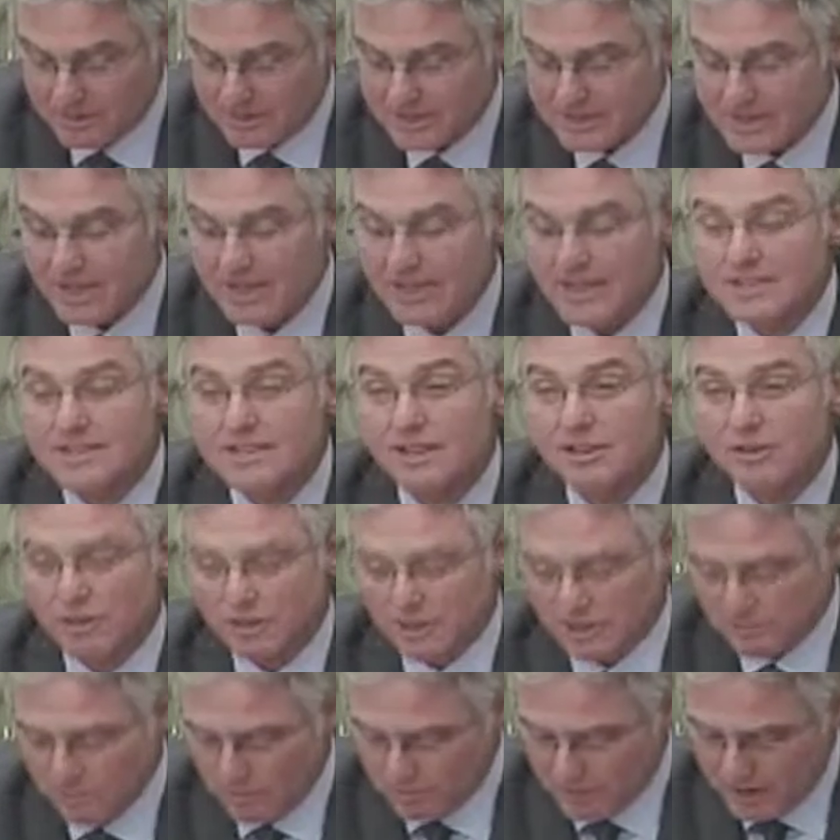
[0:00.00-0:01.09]
including
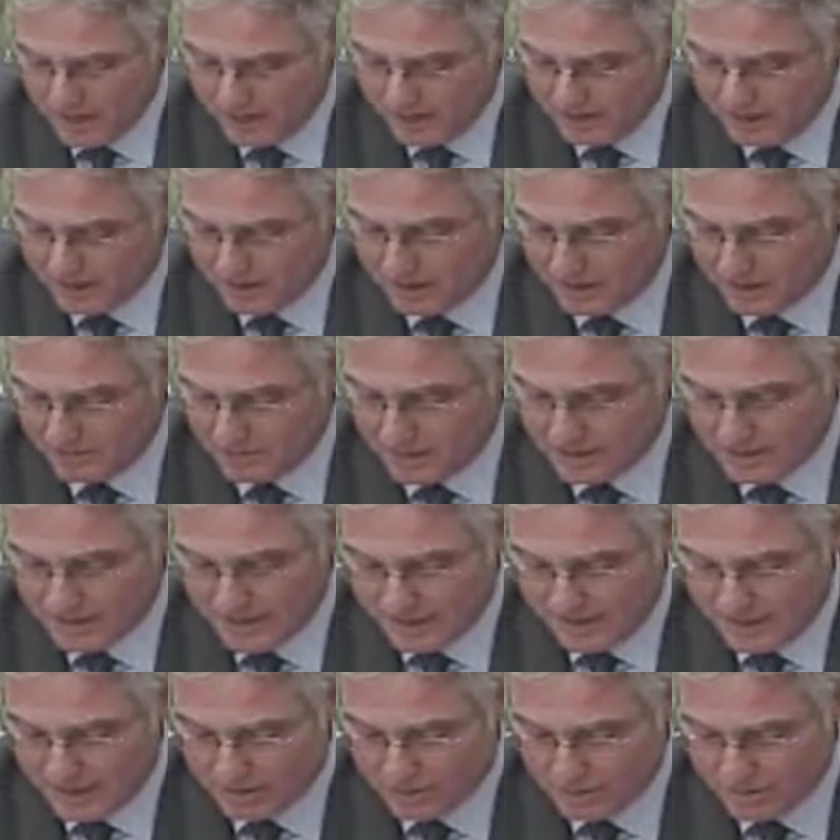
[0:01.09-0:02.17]
the Department of Public
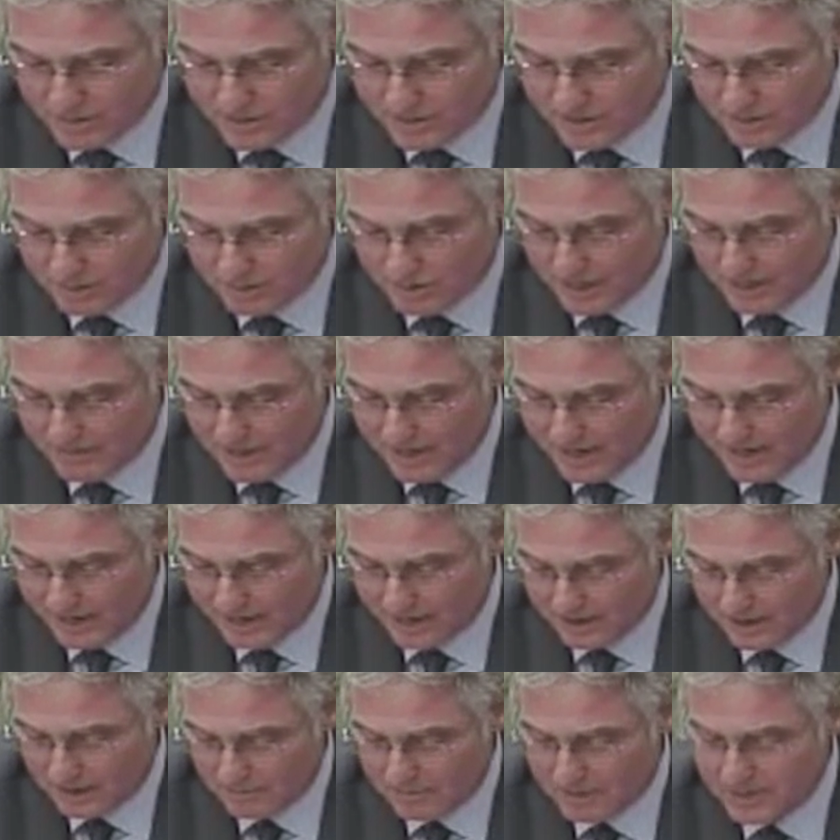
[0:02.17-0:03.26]
Security, the Department
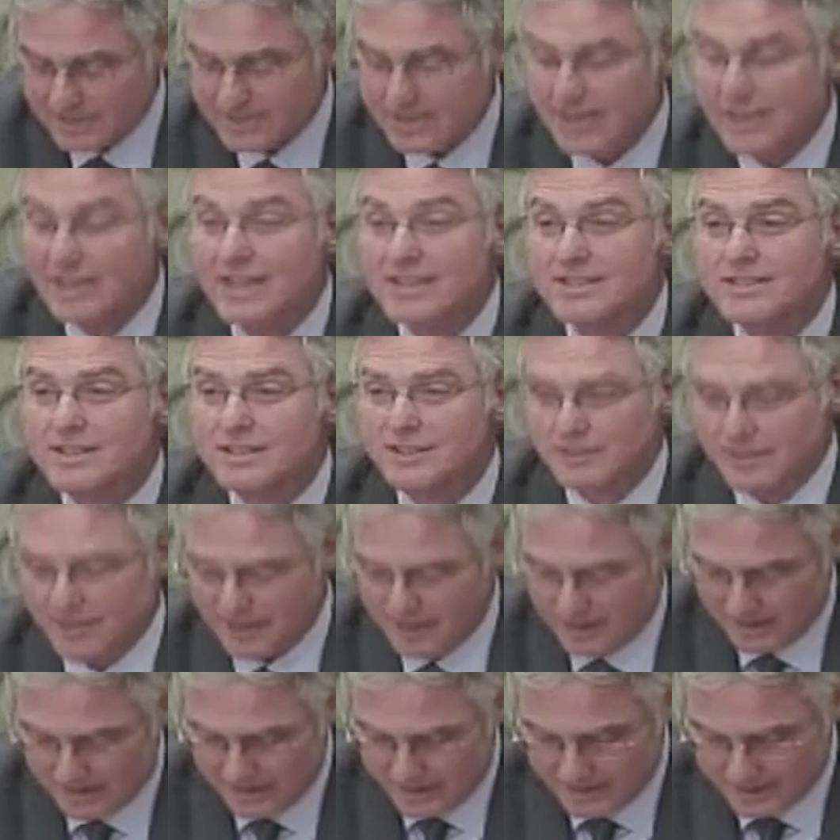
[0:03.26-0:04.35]
of Justice of
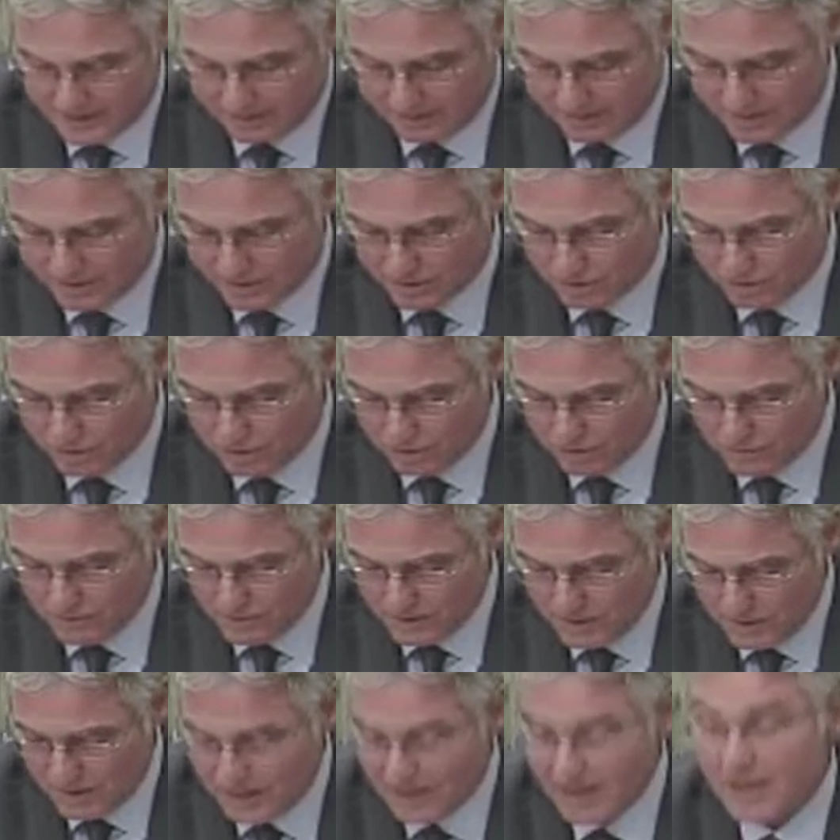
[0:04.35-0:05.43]
Quebec, the Quebec
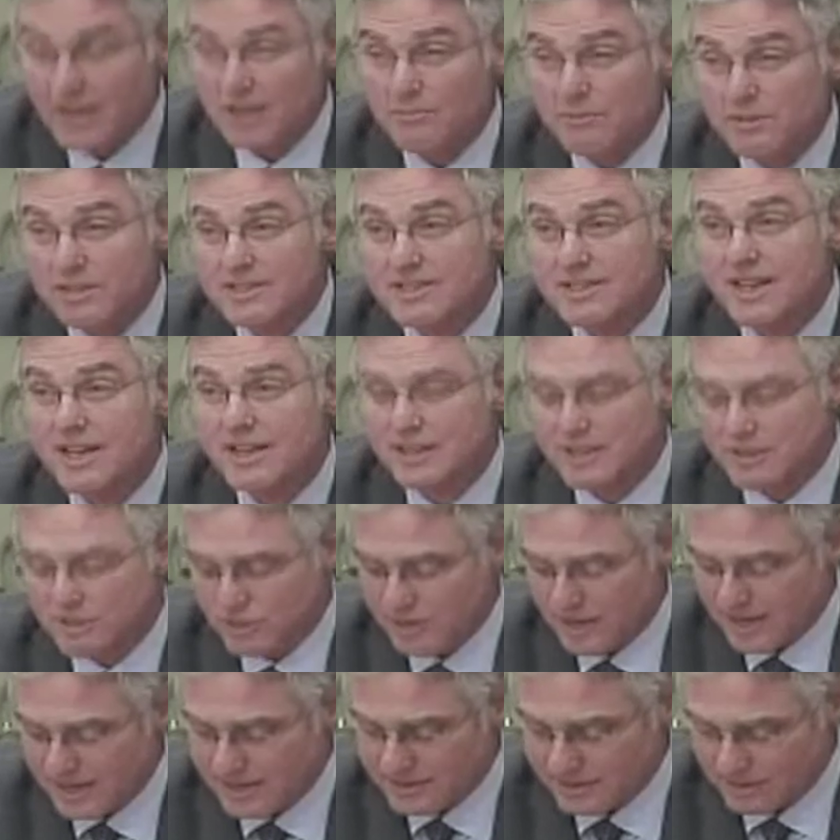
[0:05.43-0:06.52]
Department of Health and Social
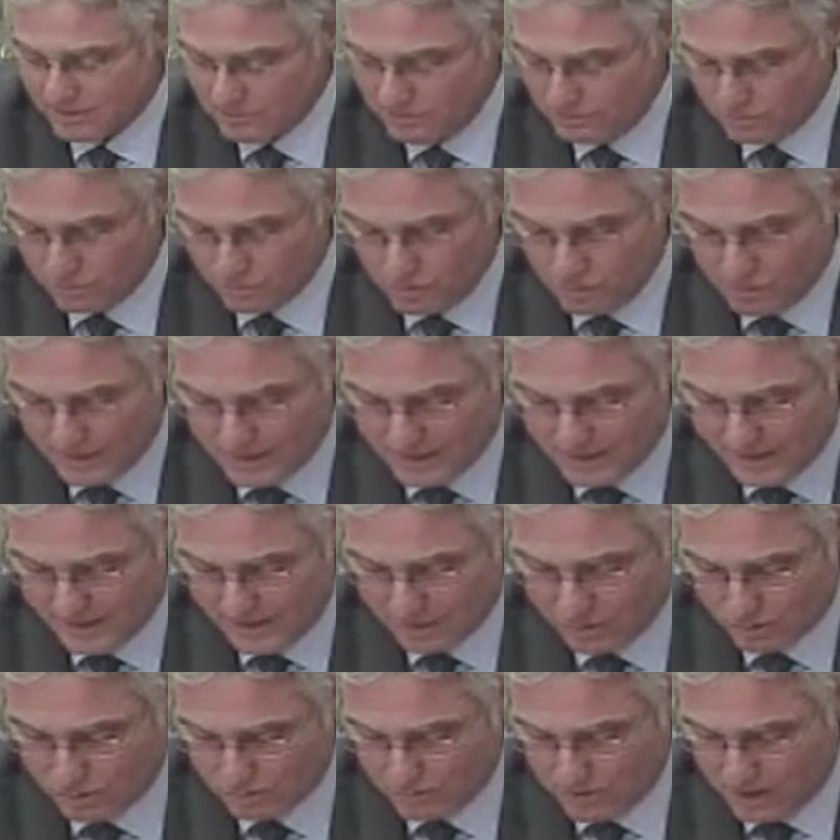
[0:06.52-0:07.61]
Services, Department of
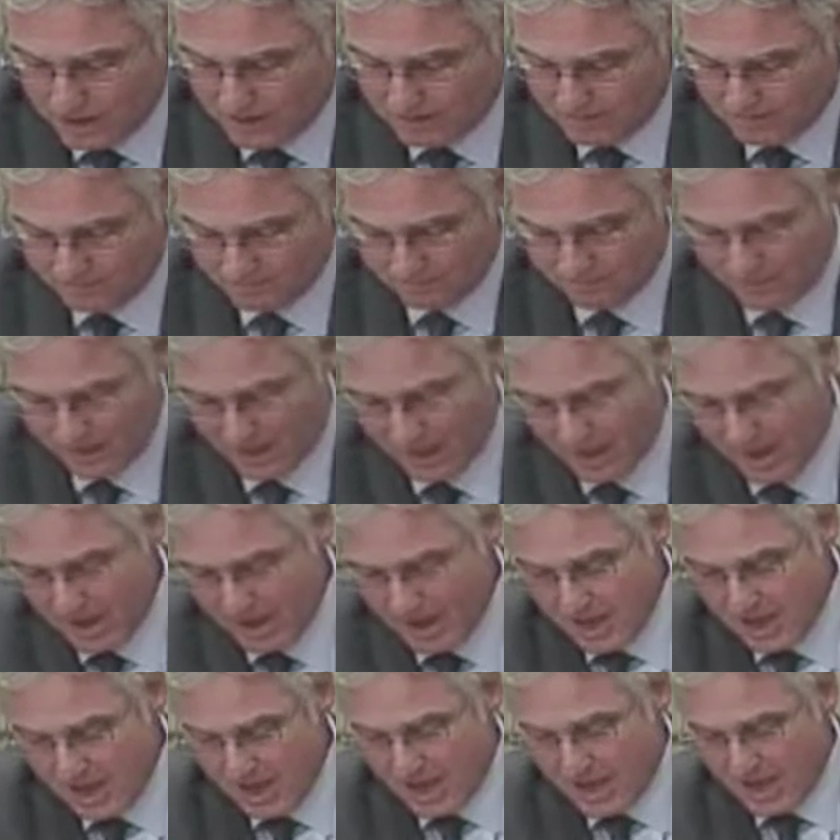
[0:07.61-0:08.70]
Education, Leisure and
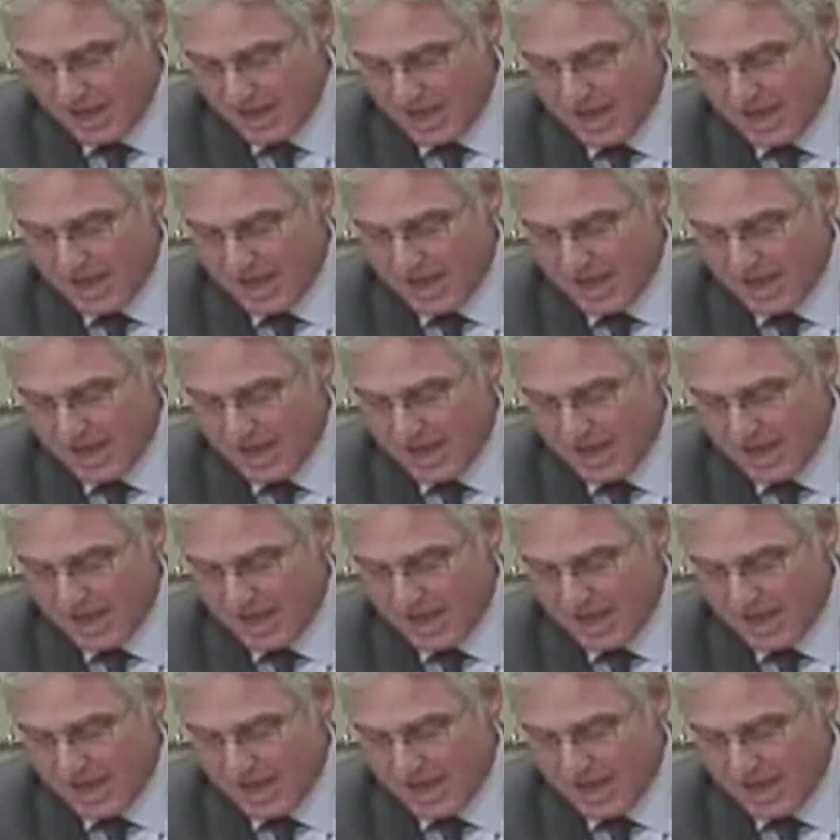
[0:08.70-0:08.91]
Sport.